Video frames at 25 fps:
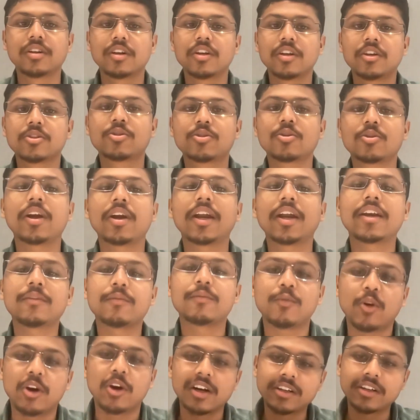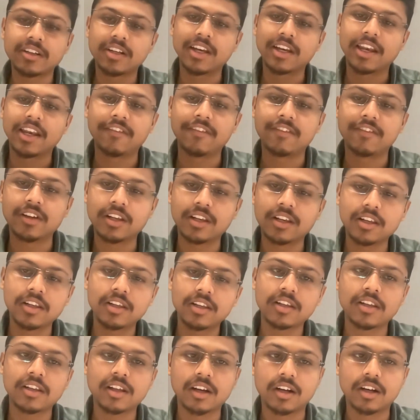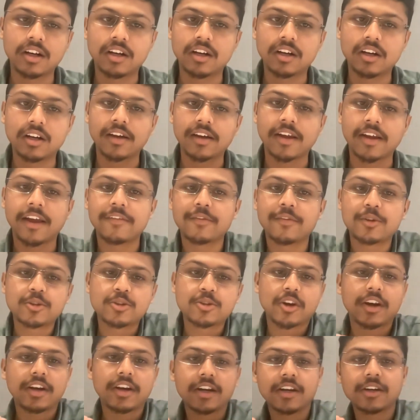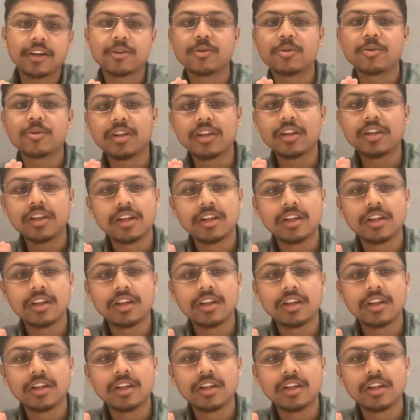So at what level have you joined at Google?